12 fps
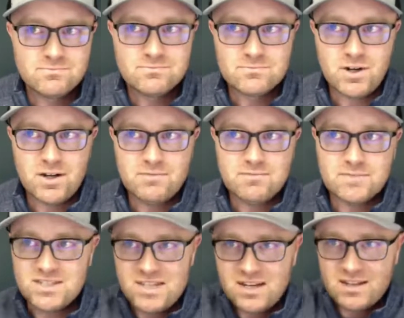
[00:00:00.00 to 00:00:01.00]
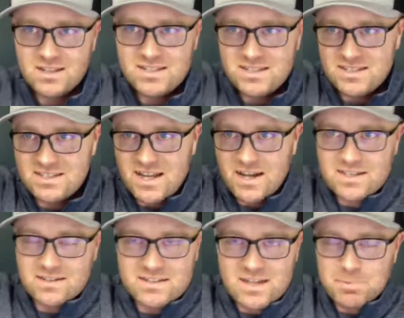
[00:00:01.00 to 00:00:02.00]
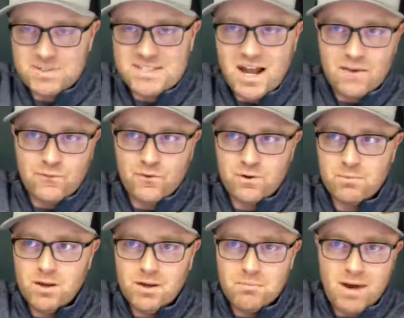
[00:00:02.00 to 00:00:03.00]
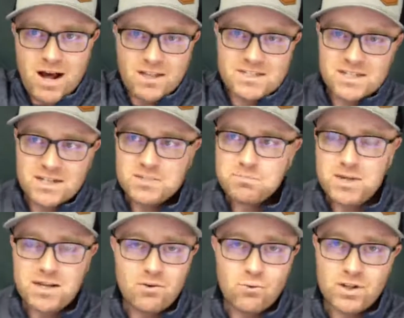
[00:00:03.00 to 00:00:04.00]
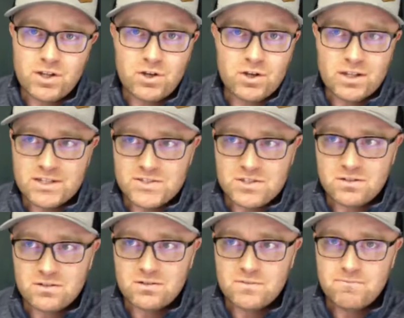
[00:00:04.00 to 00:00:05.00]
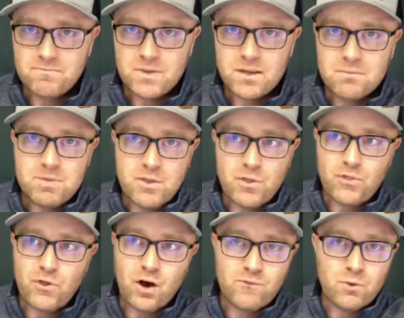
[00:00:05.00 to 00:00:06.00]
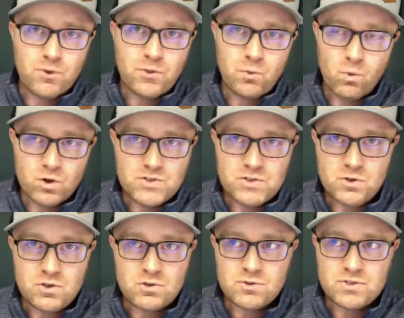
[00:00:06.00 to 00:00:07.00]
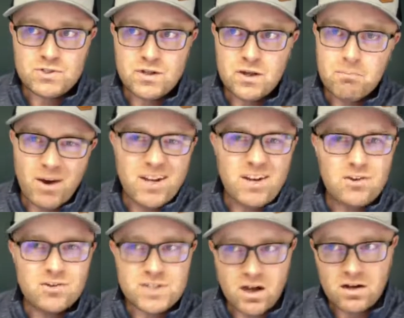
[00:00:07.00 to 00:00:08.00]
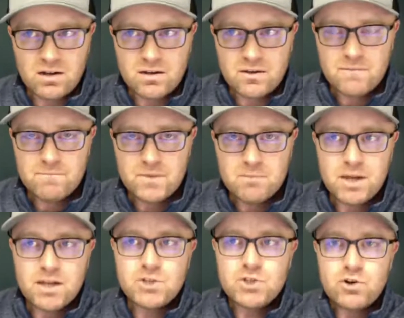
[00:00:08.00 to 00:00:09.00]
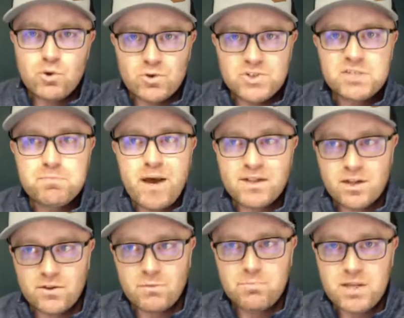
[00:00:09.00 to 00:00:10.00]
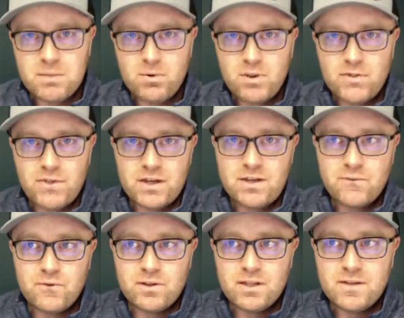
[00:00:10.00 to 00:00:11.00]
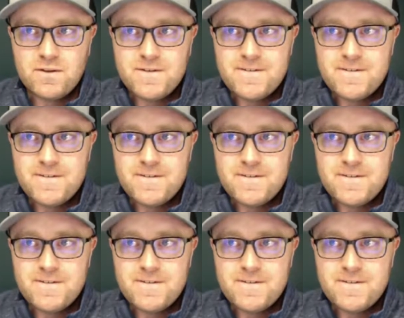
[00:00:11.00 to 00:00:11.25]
right? Let's step aside from politics. Being a really good listener, being thoughtful with the words you use, biting your tongue, making sure you respect other people that think differently.